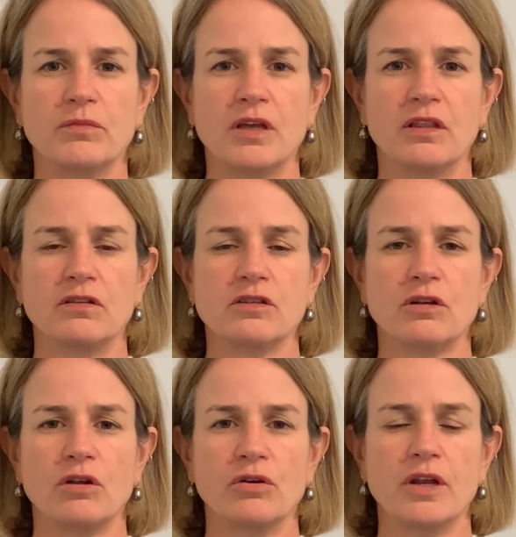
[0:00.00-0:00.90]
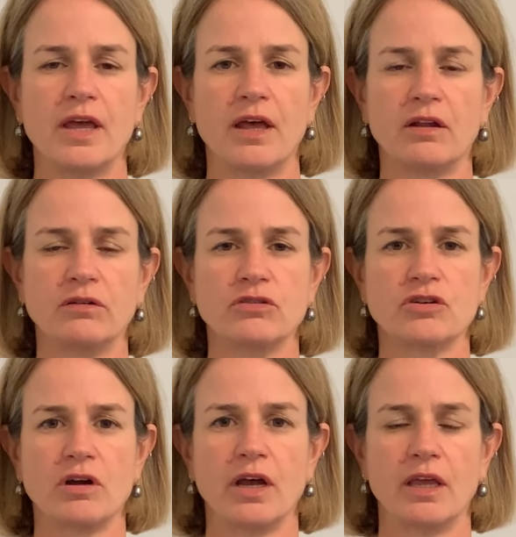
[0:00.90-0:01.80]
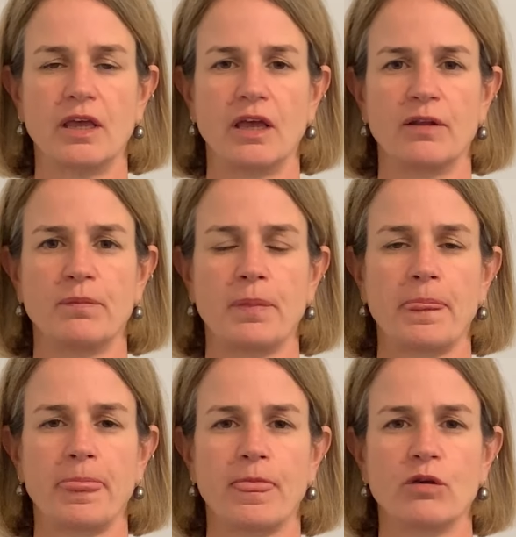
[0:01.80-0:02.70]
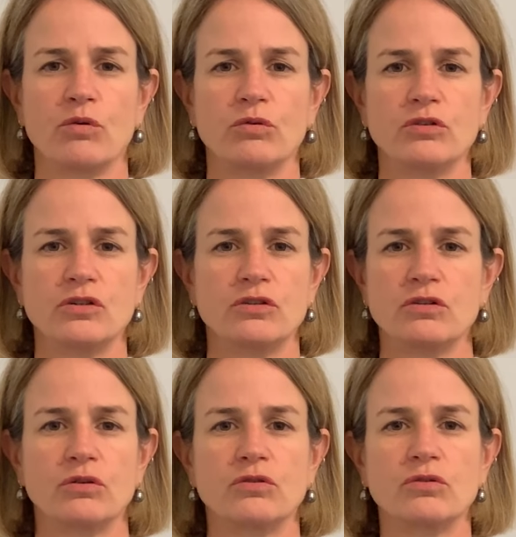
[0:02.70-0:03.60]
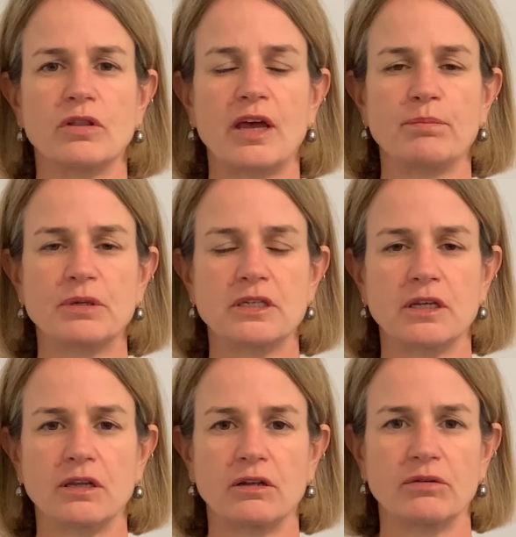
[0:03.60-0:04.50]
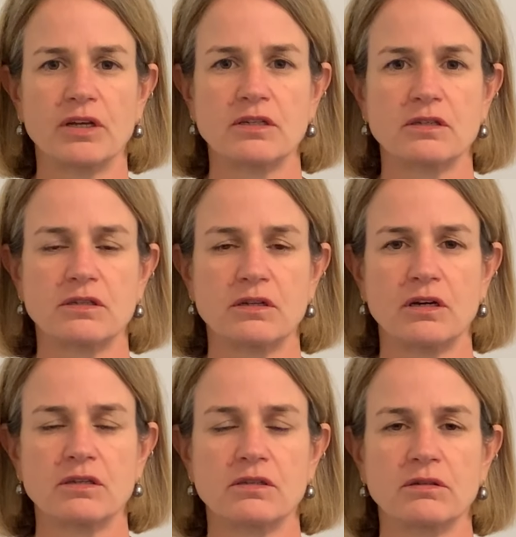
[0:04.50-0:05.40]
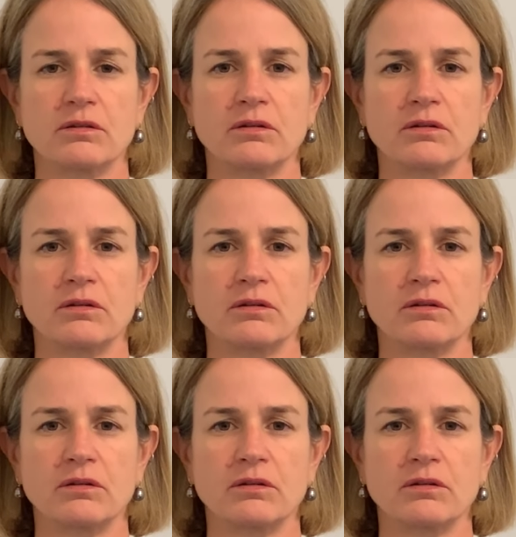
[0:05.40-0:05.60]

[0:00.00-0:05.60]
either slow down, try again, or just don't do that particular exercise.